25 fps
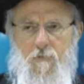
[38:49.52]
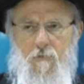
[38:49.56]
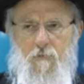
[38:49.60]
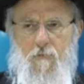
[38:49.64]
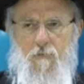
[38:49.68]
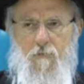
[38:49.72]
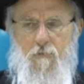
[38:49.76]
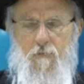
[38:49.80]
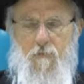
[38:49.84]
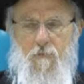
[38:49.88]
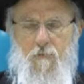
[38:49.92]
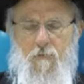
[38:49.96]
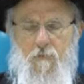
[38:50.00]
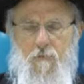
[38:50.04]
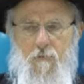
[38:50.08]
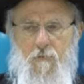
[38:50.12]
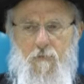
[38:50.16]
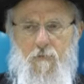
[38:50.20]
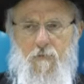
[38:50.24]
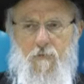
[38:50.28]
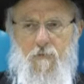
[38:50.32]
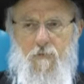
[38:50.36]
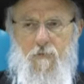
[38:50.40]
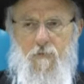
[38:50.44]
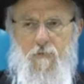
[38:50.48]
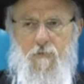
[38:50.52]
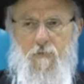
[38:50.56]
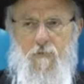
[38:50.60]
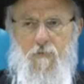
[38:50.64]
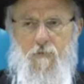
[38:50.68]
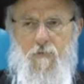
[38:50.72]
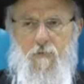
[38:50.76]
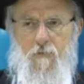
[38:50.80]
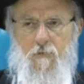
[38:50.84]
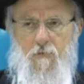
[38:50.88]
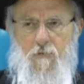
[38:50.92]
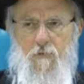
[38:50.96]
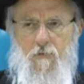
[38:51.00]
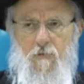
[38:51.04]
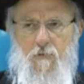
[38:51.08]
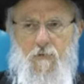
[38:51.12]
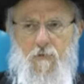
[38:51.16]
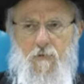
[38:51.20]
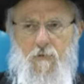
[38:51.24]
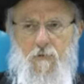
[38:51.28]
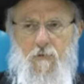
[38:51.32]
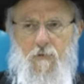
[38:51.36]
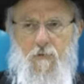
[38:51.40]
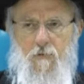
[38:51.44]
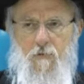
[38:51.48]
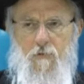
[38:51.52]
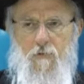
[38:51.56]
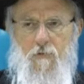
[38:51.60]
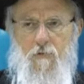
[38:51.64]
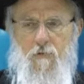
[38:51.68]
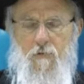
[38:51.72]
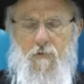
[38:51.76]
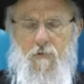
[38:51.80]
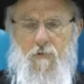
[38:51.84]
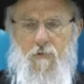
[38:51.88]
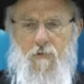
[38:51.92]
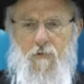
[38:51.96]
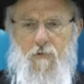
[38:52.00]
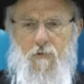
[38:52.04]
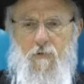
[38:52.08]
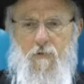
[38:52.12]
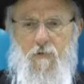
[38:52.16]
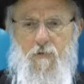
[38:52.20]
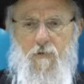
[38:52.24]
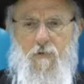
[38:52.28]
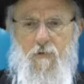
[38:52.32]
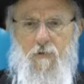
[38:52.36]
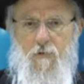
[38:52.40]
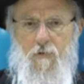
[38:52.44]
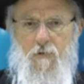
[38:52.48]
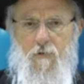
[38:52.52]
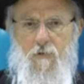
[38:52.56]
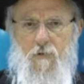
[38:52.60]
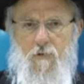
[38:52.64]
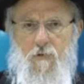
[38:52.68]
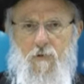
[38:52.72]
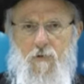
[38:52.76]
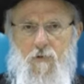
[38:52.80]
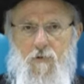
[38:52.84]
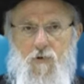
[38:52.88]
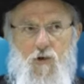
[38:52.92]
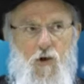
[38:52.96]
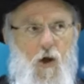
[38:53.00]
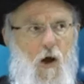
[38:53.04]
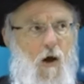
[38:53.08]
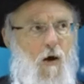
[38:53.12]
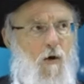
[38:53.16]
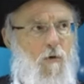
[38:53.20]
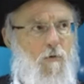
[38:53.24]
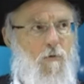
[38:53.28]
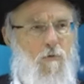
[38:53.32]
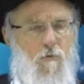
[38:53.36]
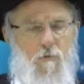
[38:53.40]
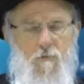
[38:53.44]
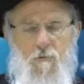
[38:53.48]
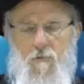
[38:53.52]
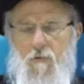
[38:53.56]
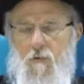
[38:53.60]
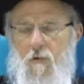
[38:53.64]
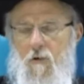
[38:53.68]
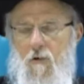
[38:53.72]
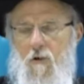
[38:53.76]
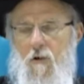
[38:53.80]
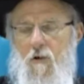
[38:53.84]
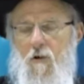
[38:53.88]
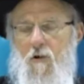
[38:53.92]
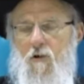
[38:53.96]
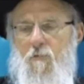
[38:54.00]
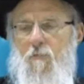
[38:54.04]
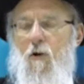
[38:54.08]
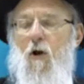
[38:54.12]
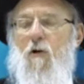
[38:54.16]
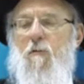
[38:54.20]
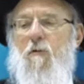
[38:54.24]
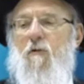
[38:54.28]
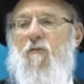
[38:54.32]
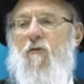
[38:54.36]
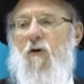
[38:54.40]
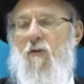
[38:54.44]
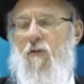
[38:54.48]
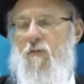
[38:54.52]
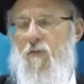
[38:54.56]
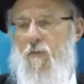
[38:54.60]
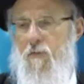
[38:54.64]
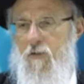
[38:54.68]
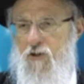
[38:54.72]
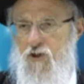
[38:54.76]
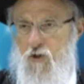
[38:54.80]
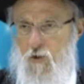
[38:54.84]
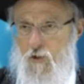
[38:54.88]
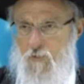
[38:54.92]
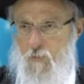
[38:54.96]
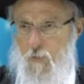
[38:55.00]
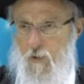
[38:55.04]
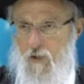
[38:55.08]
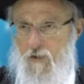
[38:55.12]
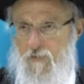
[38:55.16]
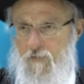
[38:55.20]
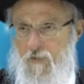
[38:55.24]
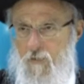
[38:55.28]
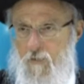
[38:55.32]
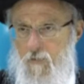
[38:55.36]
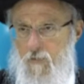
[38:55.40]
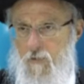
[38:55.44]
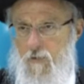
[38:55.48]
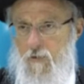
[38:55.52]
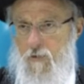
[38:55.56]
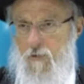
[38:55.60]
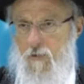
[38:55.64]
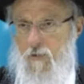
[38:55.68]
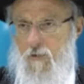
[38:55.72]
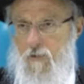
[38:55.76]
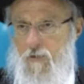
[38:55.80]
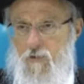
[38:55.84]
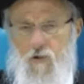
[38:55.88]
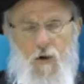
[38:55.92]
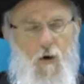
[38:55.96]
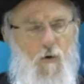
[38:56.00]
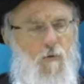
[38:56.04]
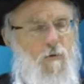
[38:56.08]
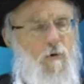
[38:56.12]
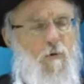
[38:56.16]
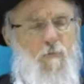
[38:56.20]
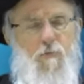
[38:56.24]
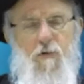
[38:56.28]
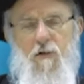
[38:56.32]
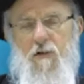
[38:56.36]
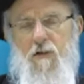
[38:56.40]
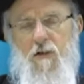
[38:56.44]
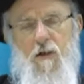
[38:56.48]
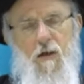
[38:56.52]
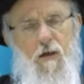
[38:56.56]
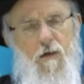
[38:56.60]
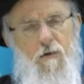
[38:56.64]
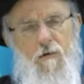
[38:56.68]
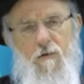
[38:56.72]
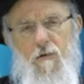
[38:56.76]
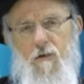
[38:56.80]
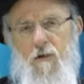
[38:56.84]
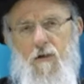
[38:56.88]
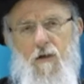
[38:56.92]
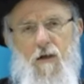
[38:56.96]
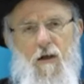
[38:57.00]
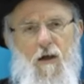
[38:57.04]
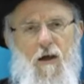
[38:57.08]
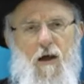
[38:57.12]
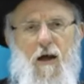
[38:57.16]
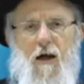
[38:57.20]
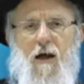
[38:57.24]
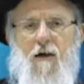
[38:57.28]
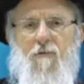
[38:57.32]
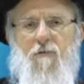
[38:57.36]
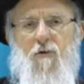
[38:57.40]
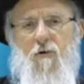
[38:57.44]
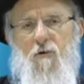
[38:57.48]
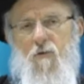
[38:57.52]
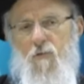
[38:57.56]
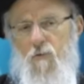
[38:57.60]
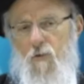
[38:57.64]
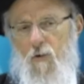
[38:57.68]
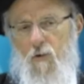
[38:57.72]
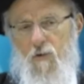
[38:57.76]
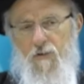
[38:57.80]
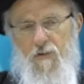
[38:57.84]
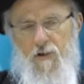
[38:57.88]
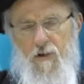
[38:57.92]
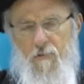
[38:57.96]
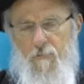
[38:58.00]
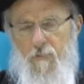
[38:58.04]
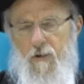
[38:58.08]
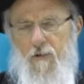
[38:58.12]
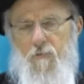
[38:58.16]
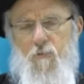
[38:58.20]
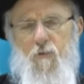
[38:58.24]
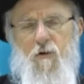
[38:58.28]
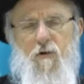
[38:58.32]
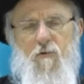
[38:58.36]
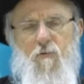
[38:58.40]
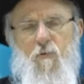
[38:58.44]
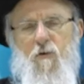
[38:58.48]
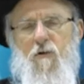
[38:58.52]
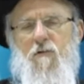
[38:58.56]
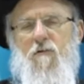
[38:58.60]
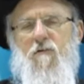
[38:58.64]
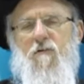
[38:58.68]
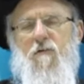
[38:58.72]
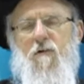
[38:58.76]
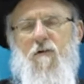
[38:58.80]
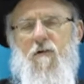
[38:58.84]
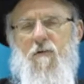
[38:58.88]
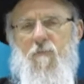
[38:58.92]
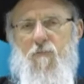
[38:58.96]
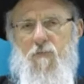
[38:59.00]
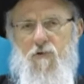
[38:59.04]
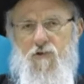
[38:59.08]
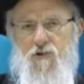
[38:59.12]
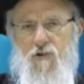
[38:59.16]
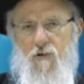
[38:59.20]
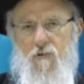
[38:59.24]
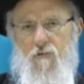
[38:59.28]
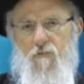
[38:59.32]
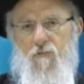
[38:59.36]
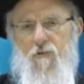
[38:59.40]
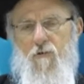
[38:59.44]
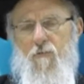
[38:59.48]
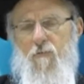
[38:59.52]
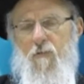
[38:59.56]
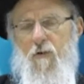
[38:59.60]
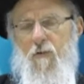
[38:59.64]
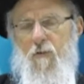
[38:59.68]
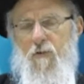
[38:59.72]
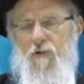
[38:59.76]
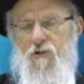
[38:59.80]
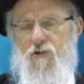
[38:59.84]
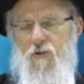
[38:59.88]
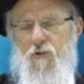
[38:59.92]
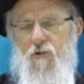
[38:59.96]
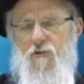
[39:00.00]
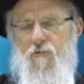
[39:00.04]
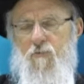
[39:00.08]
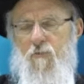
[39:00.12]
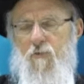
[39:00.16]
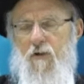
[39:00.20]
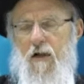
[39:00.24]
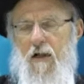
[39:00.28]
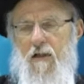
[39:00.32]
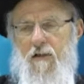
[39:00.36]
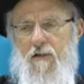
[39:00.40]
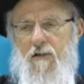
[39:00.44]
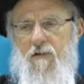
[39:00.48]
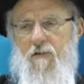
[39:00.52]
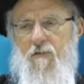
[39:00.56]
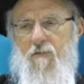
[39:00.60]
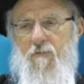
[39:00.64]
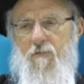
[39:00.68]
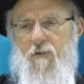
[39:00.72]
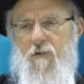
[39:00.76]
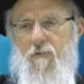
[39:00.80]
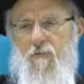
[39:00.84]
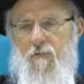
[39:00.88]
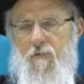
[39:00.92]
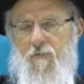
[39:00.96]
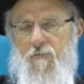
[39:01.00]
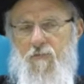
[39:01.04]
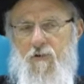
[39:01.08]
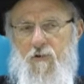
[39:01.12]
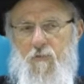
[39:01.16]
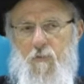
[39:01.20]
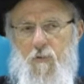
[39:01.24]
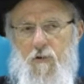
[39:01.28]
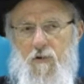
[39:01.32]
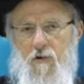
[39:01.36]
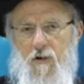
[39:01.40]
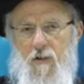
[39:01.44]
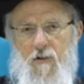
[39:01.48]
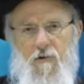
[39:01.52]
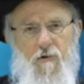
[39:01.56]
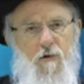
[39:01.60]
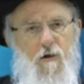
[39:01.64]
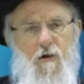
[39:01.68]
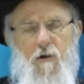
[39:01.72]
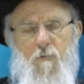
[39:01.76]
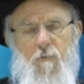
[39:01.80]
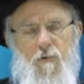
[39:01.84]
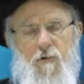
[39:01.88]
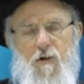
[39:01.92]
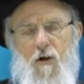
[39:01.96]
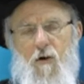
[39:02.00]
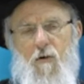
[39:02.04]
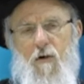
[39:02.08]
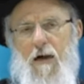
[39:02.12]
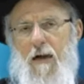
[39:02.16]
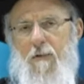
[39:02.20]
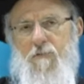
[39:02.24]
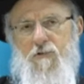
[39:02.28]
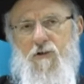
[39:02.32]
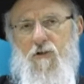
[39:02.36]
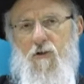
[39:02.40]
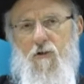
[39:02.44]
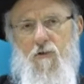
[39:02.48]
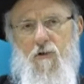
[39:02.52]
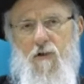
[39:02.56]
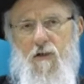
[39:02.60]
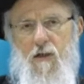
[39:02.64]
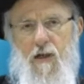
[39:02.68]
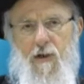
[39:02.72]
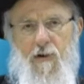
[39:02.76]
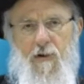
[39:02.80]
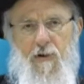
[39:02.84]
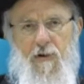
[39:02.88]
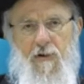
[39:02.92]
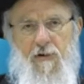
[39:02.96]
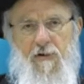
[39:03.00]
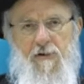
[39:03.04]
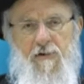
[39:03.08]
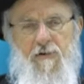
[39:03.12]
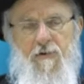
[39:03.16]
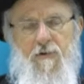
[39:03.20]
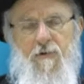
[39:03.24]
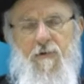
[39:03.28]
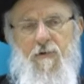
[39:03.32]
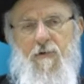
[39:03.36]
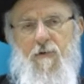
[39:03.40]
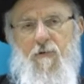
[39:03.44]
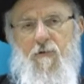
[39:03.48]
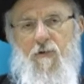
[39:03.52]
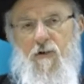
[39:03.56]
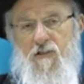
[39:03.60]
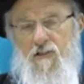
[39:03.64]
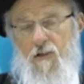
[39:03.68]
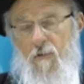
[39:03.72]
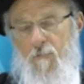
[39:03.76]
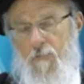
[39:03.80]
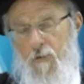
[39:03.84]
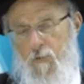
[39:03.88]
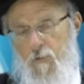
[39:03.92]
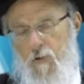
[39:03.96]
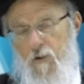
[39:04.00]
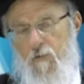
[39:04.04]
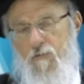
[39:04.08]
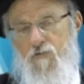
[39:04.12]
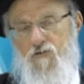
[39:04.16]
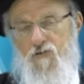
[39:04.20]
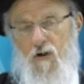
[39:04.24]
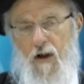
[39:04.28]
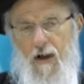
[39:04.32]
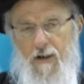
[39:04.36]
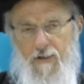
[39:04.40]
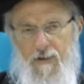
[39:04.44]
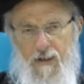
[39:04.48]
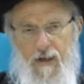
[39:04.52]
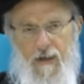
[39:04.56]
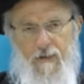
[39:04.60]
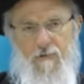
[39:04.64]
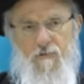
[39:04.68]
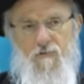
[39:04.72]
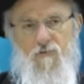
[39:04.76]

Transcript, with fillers: do's and do nots make up Q, and Q is morality. No. So, yeah, you mean from, from, the Jewish point of view? Yeah. No, completely not. I have a whole long thing about what, what, uh, Judaism and morality uh, fit one another, but no, absolutely not. There are some people who have tried that.